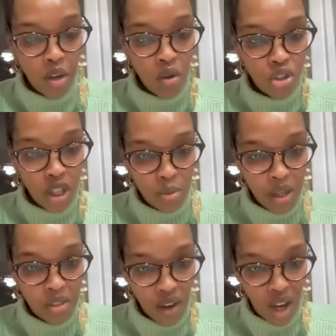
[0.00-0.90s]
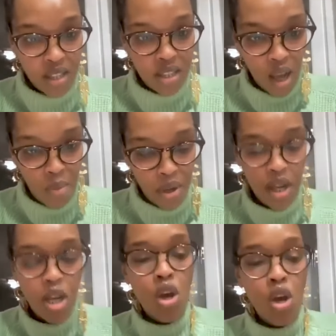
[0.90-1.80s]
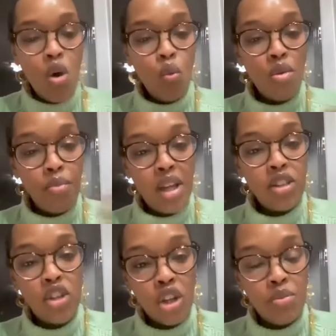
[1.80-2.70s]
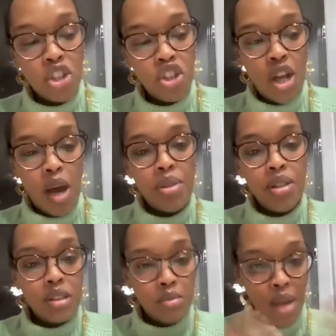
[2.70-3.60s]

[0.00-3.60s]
gender-based violence happen. When male circumcision happens,